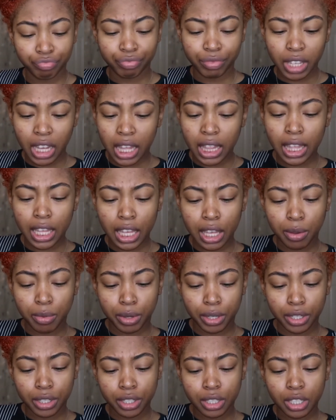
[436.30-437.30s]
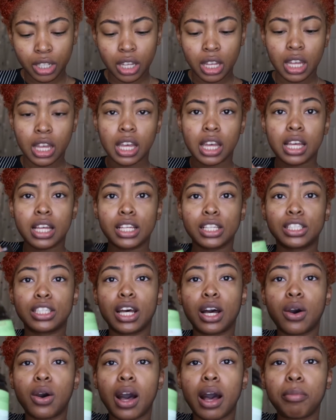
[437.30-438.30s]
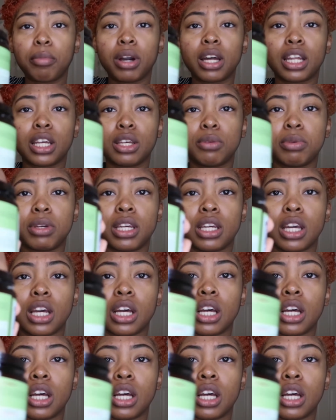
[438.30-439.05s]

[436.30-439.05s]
I think it worked. So I'm gonna be